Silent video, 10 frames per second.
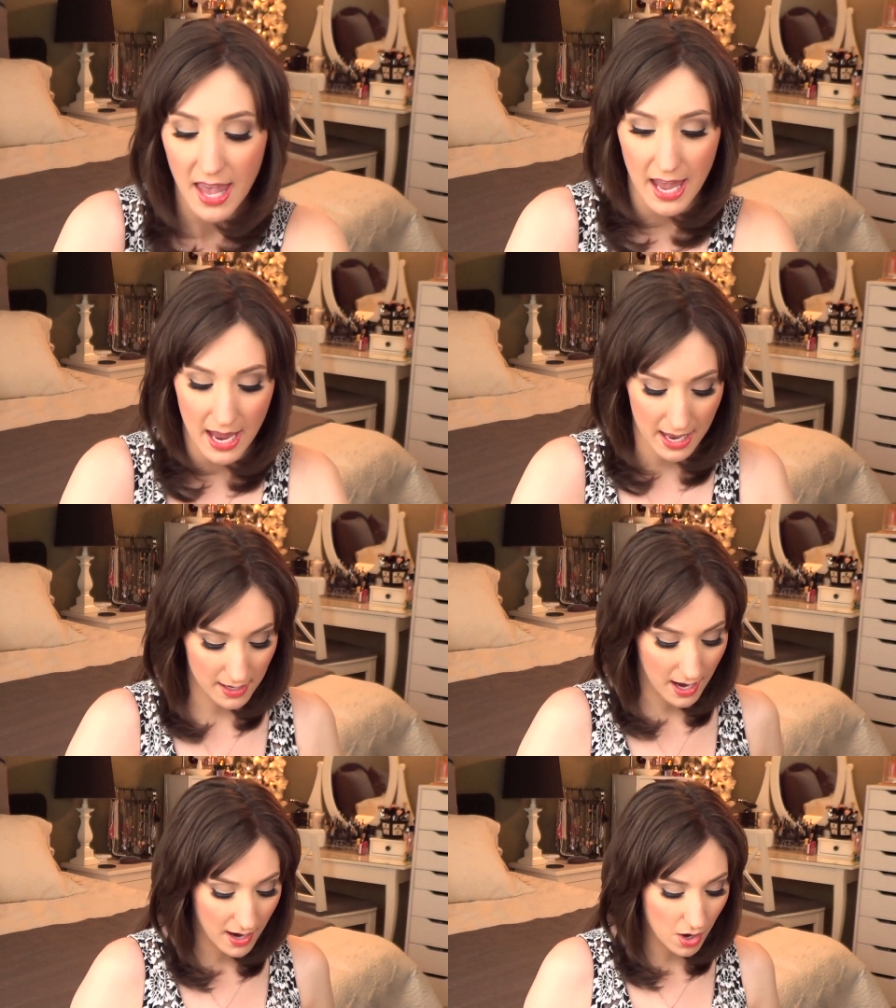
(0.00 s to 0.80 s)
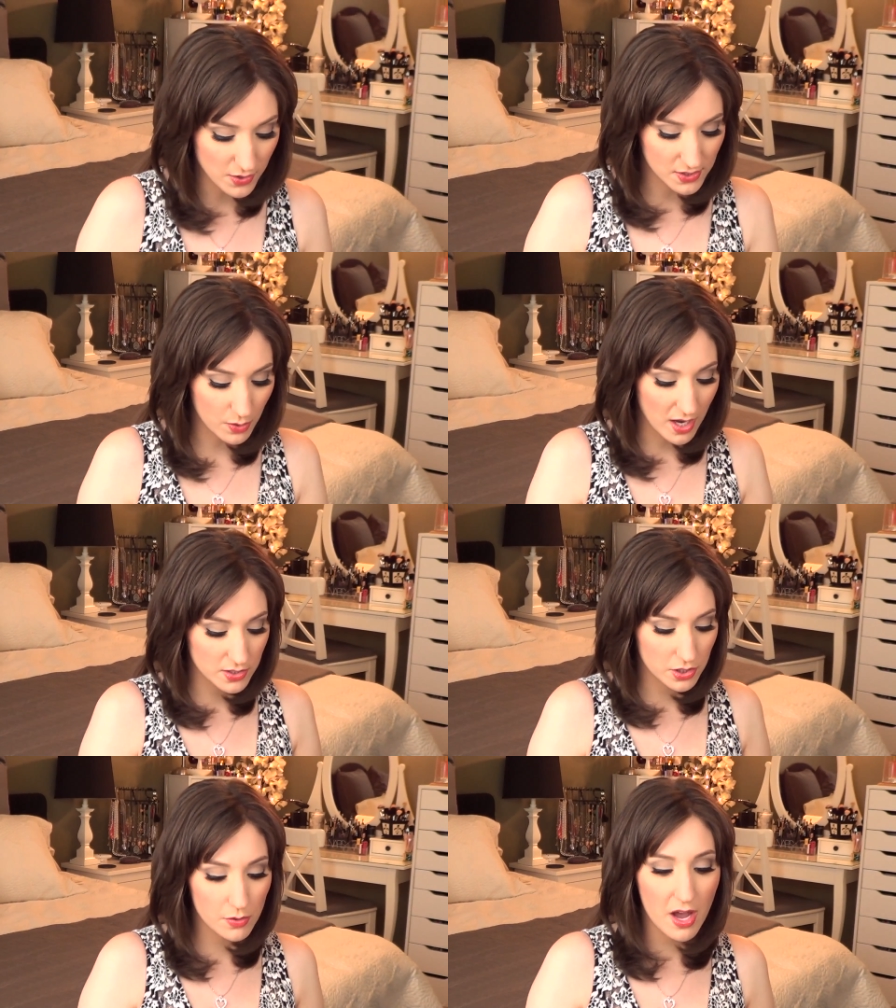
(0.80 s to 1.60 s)
And I also
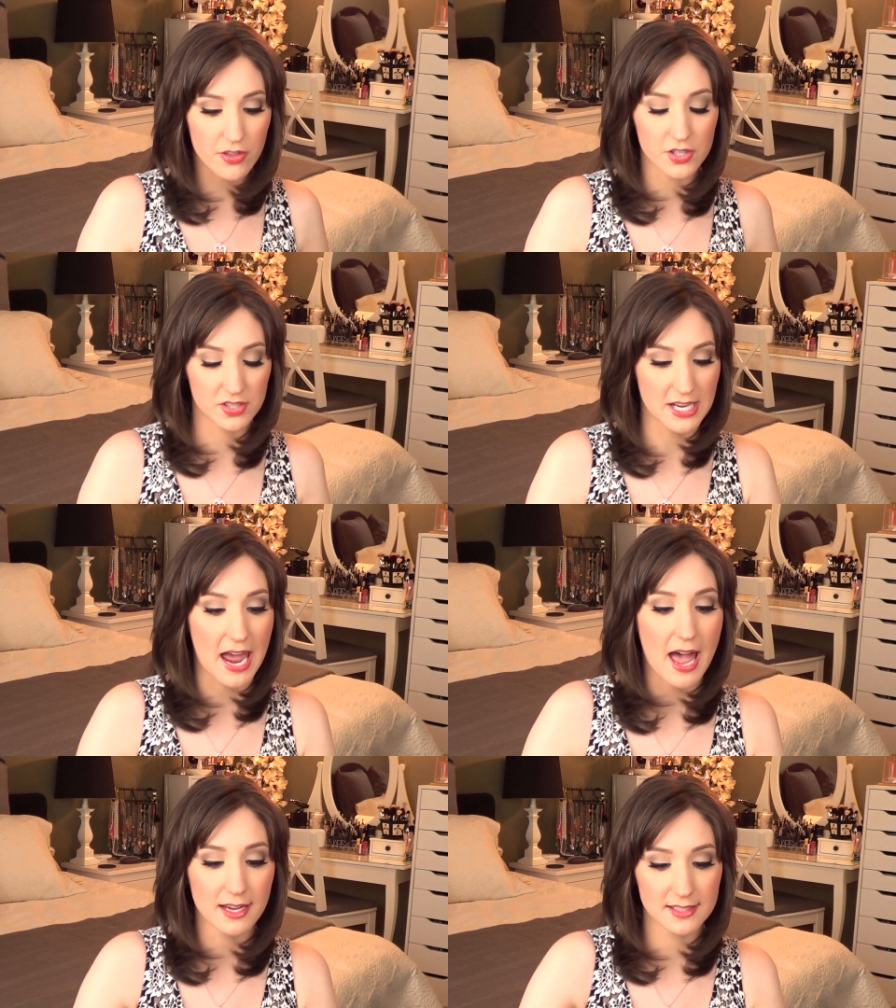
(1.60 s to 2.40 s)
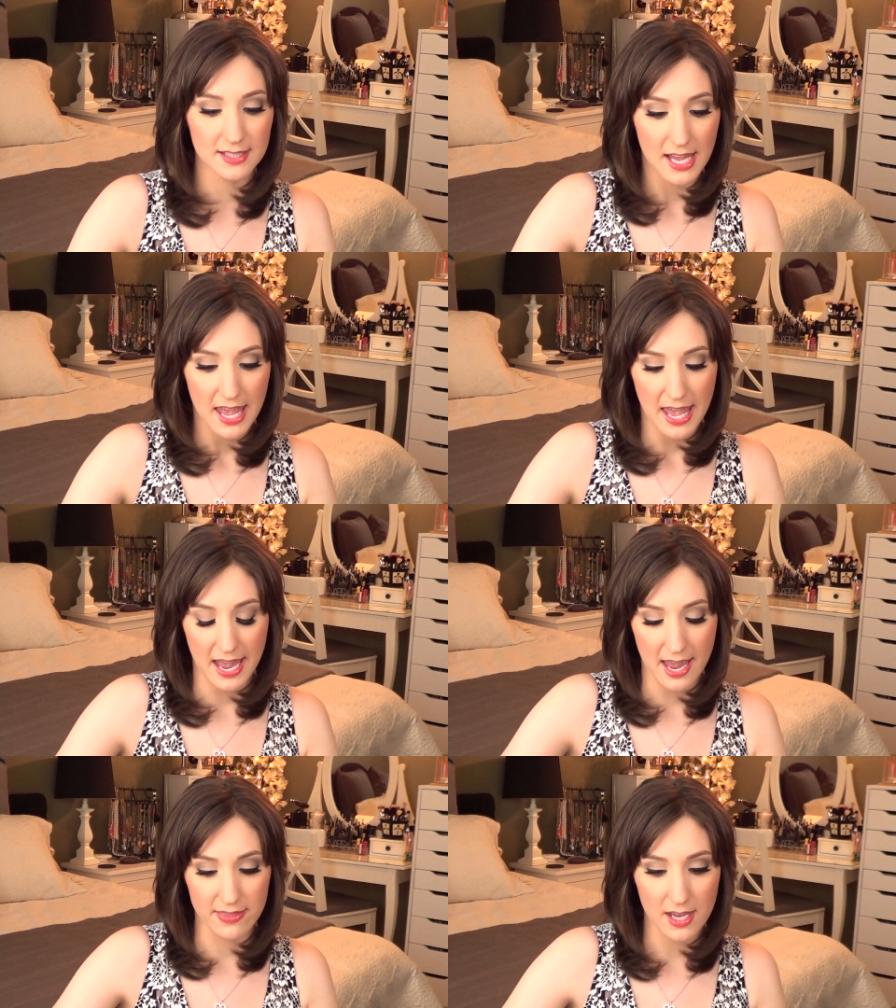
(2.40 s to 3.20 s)
got two other stacks
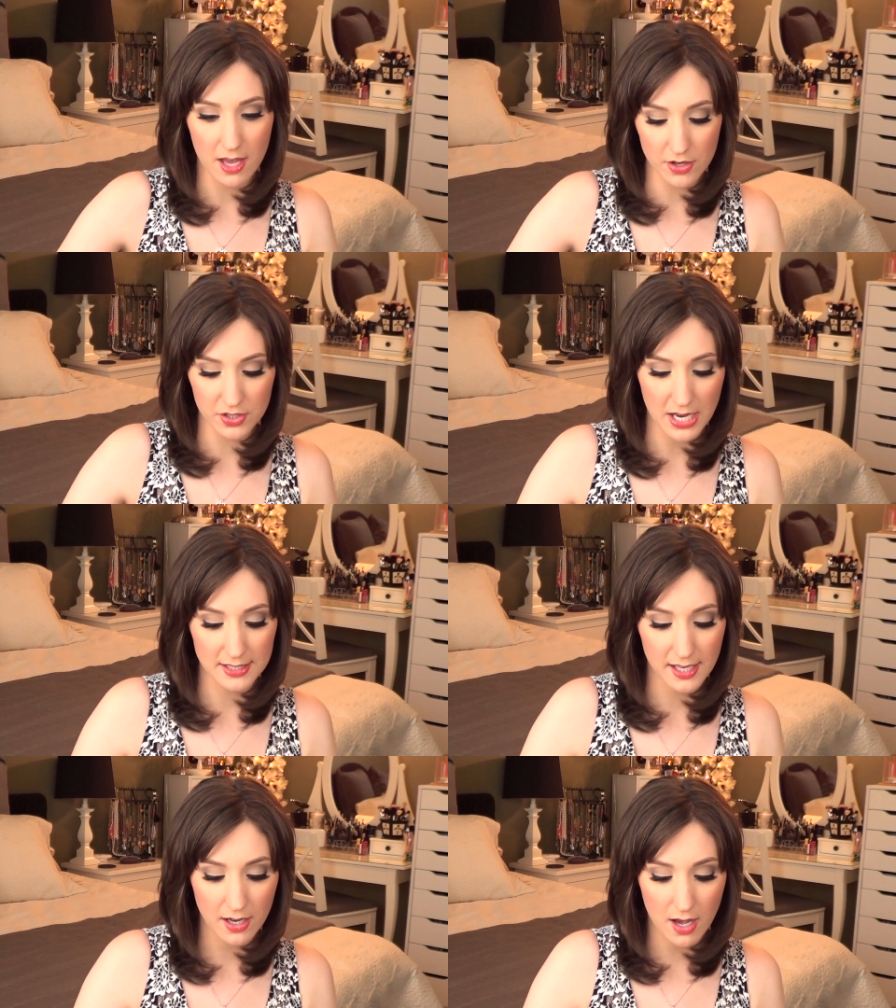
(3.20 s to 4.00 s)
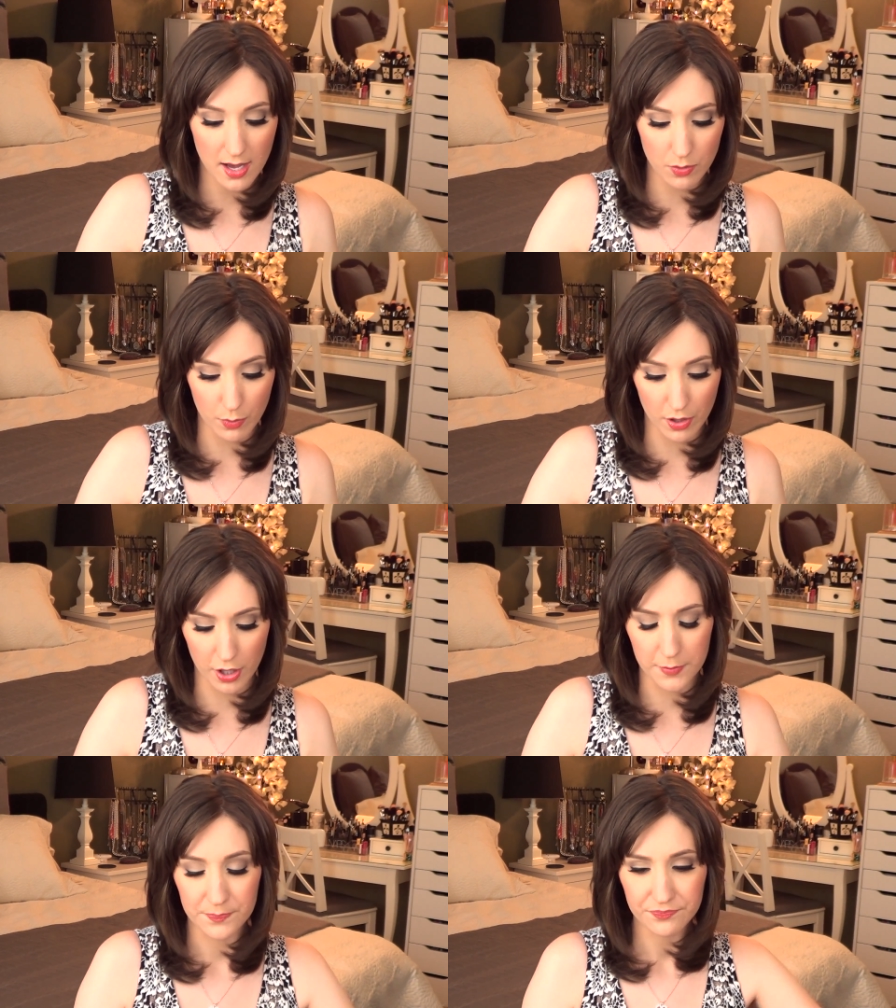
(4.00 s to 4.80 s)
and the other stacks I got
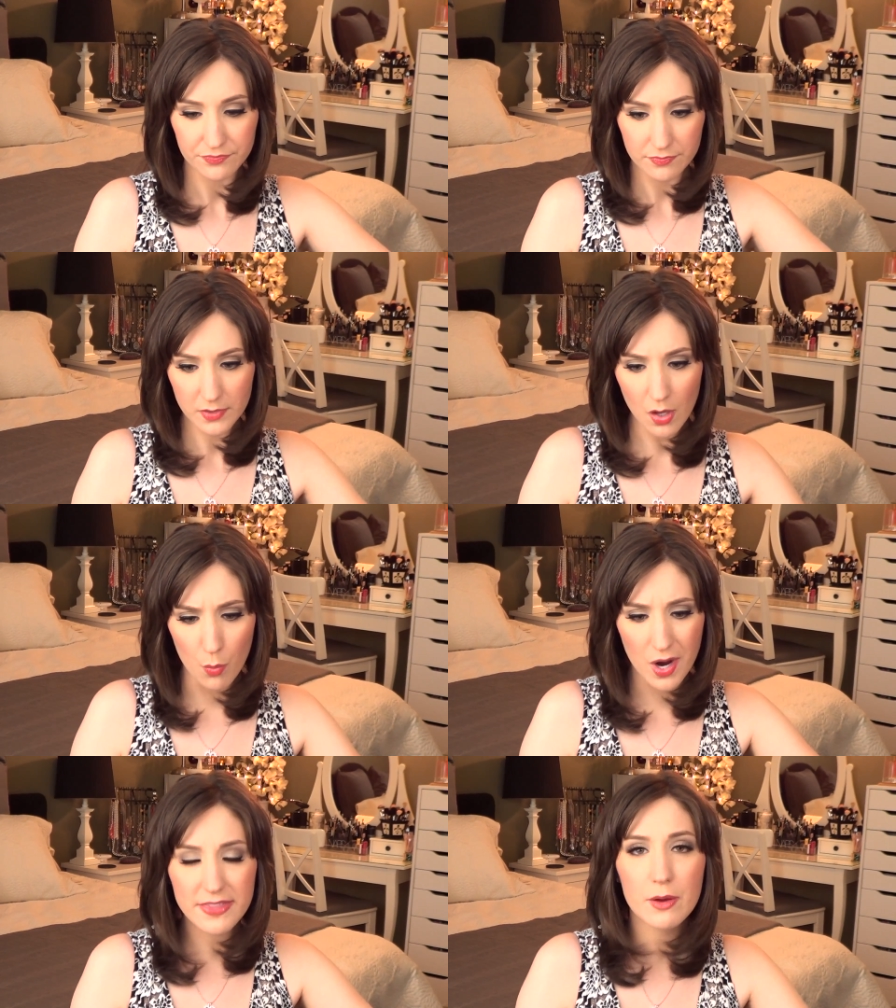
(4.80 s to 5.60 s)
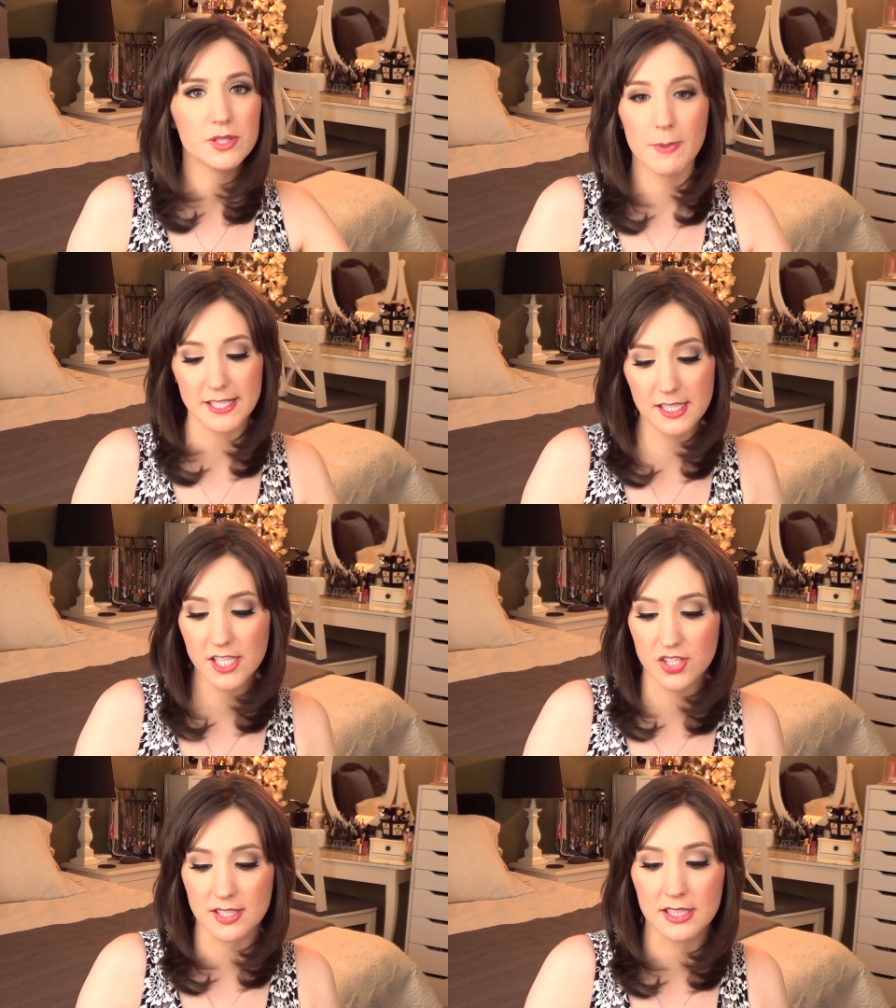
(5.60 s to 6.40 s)
were one that was
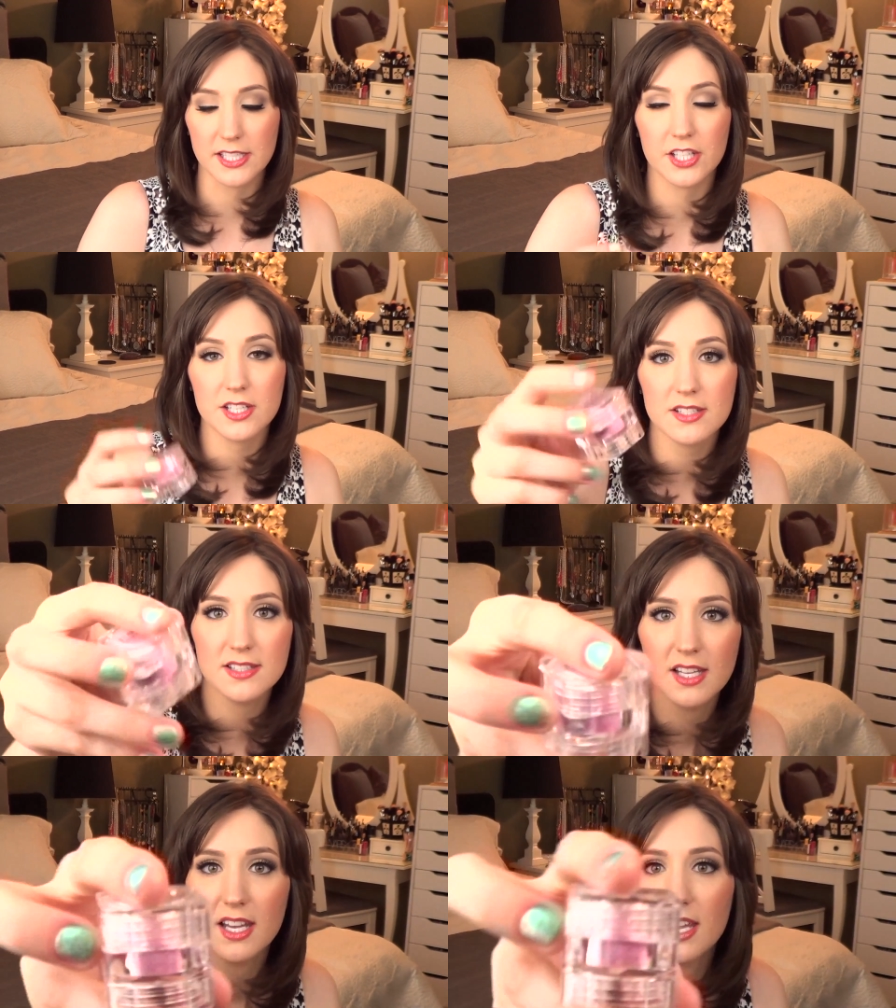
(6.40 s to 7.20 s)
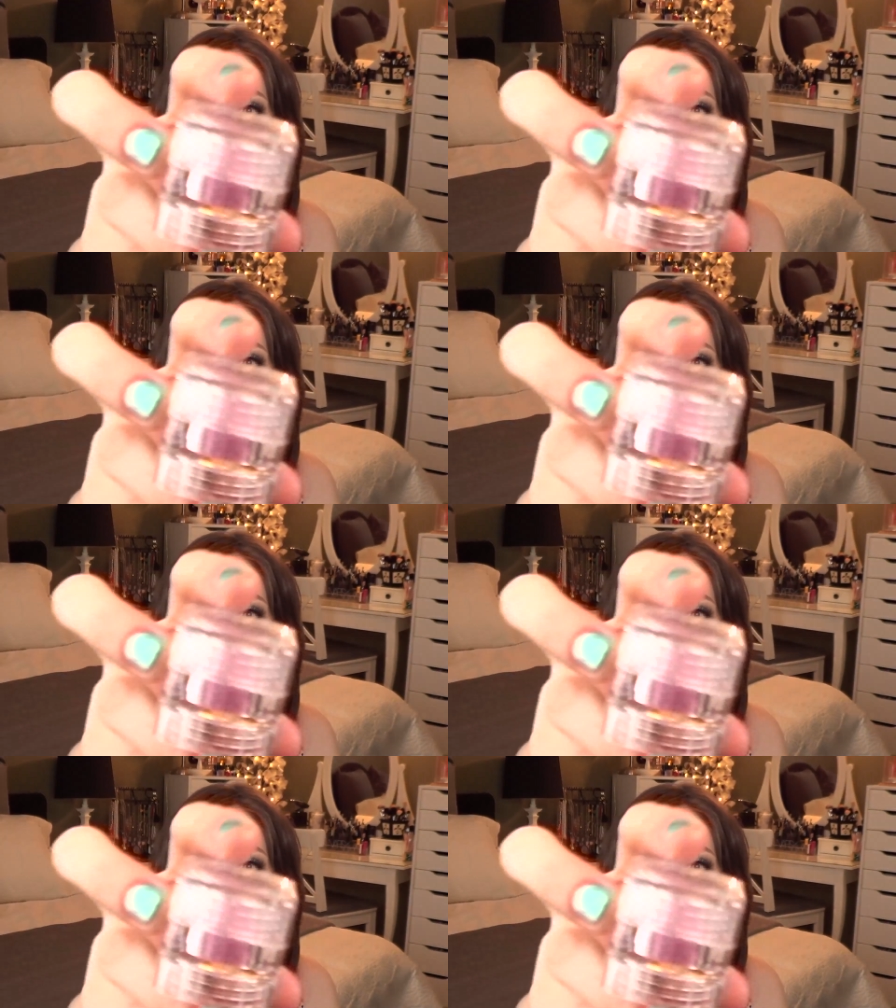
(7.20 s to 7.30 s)
basically just glitters.